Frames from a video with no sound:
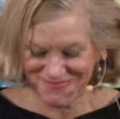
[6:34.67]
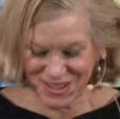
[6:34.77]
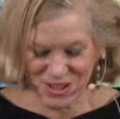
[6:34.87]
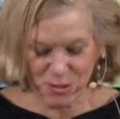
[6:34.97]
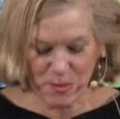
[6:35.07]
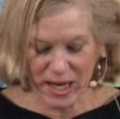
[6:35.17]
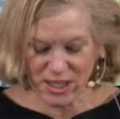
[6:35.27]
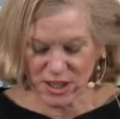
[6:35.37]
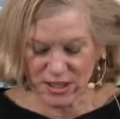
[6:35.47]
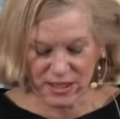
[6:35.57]
There's no
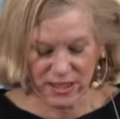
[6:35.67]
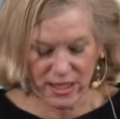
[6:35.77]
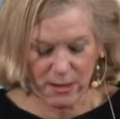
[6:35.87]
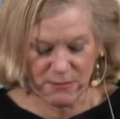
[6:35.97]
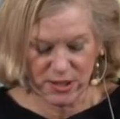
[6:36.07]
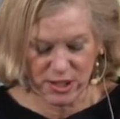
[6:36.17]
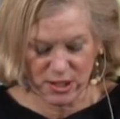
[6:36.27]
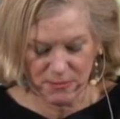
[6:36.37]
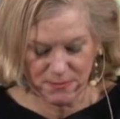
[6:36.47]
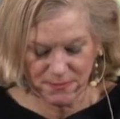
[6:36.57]
passion in the comfort
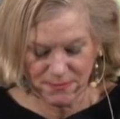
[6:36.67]
zone.